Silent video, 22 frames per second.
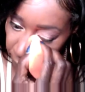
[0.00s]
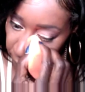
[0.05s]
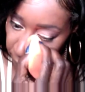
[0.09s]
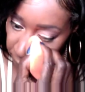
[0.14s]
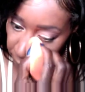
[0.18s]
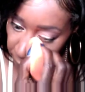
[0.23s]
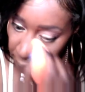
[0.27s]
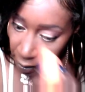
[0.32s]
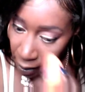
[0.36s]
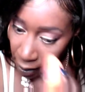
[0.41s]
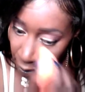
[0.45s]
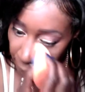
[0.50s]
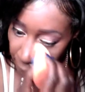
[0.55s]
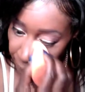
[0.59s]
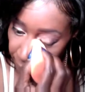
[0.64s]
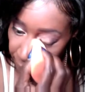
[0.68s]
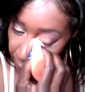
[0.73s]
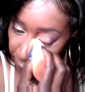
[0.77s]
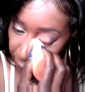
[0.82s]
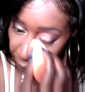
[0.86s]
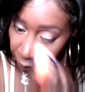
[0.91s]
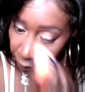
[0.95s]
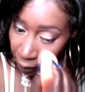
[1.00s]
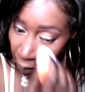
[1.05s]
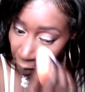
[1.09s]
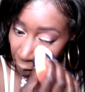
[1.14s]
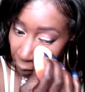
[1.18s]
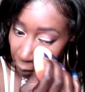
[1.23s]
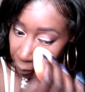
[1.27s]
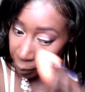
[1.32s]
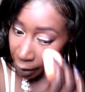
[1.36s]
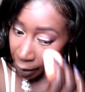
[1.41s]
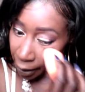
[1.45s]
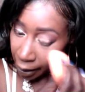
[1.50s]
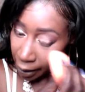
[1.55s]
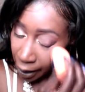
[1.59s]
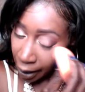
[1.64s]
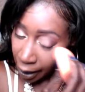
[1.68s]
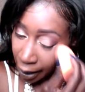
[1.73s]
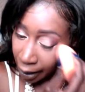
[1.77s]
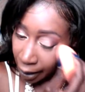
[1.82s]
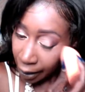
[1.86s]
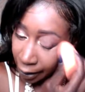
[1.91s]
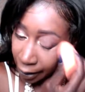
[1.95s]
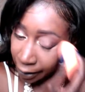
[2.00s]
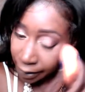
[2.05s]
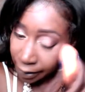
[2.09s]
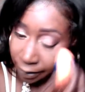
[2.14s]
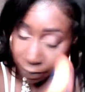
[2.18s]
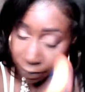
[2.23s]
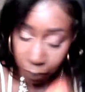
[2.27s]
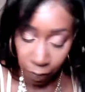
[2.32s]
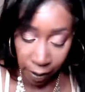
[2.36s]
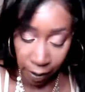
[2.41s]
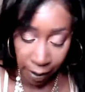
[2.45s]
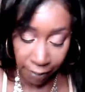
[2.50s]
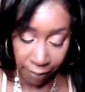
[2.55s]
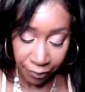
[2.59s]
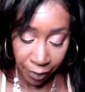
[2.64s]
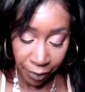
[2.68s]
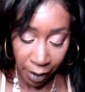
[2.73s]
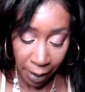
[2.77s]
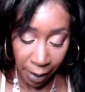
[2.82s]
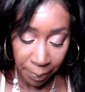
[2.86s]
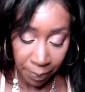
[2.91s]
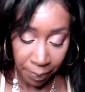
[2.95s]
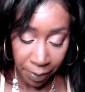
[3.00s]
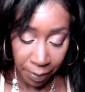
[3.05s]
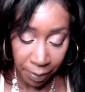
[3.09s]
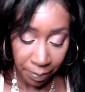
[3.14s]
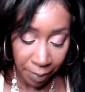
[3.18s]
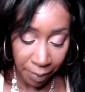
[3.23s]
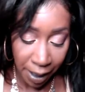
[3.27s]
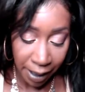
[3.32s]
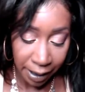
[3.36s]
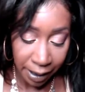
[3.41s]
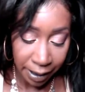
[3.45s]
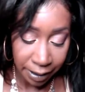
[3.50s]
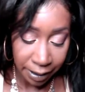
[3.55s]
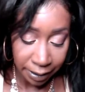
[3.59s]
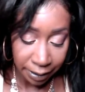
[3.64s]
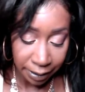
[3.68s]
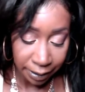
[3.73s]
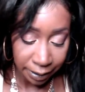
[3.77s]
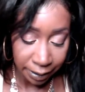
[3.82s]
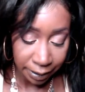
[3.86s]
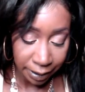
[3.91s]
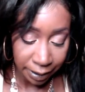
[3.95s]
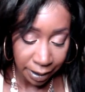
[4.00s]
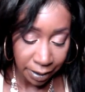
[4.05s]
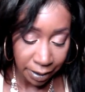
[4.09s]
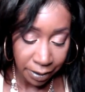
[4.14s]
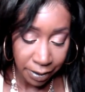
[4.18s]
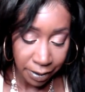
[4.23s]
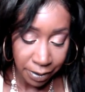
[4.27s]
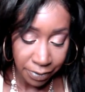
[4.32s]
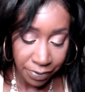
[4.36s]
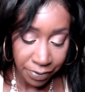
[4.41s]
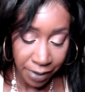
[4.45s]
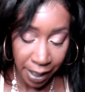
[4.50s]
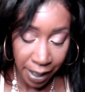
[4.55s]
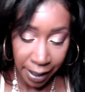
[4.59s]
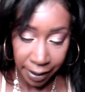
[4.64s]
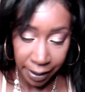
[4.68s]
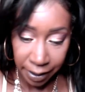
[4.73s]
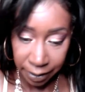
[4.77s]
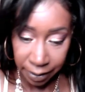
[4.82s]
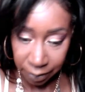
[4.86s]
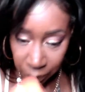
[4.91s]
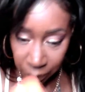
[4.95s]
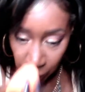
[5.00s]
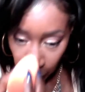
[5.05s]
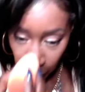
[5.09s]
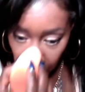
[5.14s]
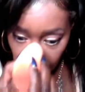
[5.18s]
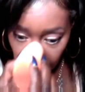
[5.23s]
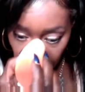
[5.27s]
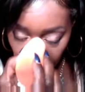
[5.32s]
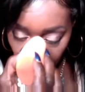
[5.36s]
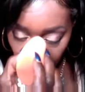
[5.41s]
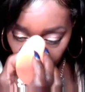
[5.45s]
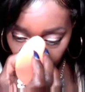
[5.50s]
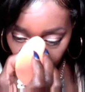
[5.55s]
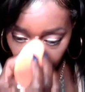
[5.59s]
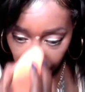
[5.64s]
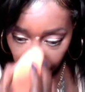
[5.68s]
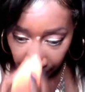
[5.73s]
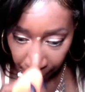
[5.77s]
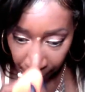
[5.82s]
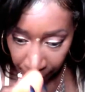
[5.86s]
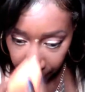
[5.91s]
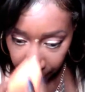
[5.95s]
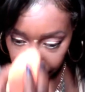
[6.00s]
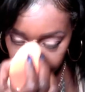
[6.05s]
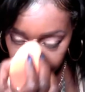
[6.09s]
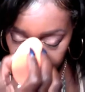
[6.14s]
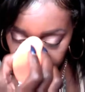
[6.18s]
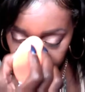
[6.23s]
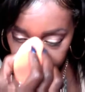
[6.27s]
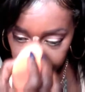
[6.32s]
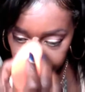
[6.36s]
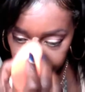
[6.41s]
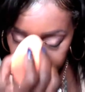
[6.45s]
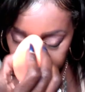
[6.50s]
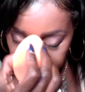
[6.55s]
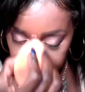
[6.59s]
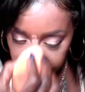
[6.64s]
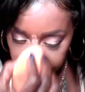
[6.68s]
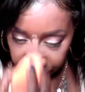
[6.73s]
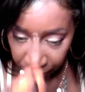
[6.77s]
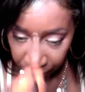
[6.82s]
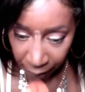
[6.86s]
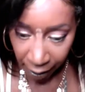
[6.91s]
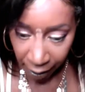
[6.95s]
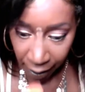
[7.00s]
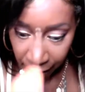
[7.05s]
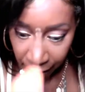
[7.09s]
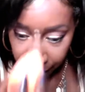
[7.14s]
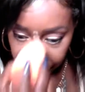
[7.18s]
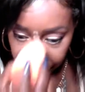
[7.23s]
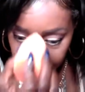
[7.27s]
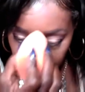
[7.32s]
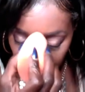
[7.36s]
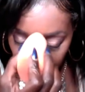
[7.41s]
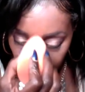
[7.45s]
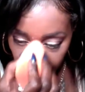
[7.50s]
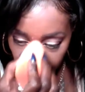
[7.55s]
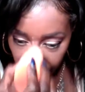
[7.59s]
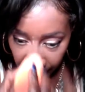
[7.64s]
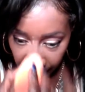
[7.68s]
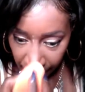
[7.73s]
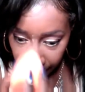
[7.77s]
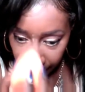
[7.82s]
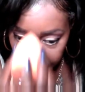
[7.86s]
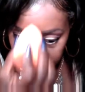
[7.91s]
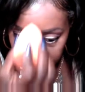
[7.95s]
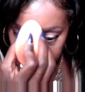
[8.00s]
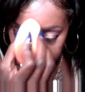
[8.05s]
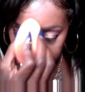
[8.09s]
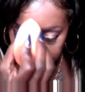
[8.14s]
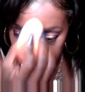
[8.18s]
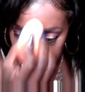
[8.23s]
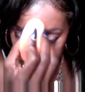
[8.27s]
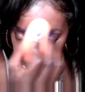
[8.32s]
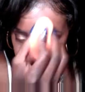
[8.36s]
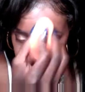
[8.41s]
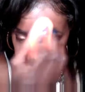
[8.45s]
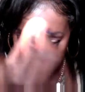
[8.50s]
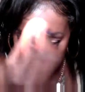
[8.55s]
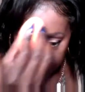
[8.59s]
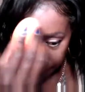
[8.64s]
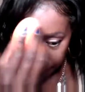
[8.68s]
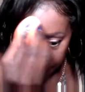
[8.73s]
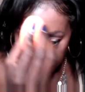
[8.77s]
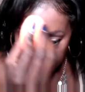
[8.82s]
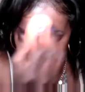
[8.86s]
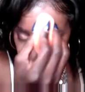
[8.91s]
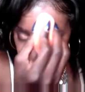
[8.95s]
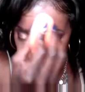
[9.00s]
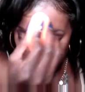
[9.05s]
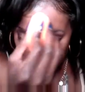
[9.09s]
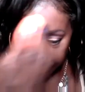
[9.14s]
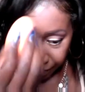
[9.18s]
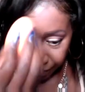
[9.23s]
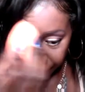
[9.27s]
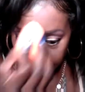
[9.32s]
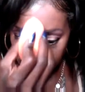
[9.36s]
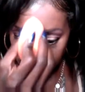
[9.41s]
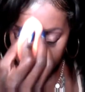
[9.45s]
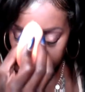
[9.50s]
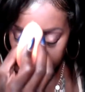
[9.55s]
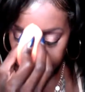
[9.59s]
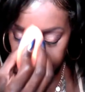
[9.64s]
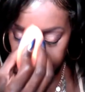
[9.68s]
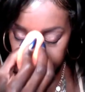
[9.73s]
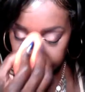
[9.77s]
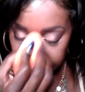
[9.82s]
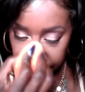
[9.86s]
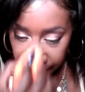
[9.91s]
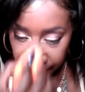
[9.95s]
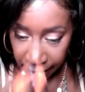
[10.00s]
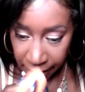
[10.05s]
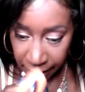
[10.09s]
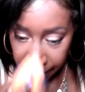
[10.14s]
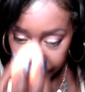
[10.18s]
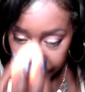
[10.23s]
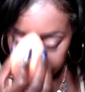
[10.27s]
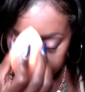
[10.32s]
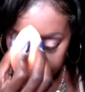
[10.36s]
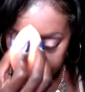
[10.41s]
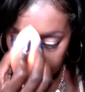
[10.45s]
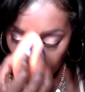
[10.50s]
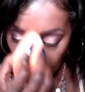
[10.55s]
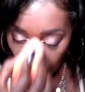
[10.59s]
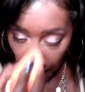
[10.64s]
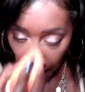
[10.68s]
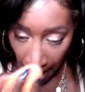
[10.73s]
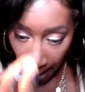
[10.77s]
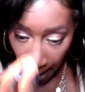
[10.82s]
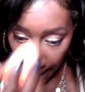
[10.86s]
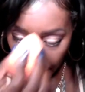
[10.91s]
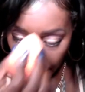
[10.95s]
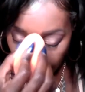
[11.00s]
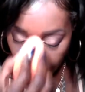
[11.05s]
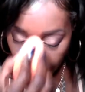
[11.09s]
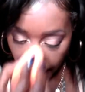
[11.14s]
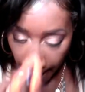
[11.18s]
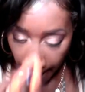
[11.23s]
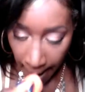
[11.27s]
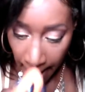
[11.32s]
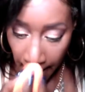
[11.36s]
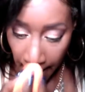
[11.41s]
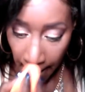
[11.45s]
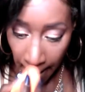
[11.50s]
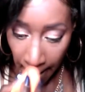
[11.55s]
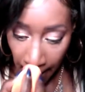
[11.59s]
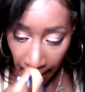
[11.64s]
This powder I put around my eyes wherever I put my concealer. That is where I'm putting this powder at. That is it.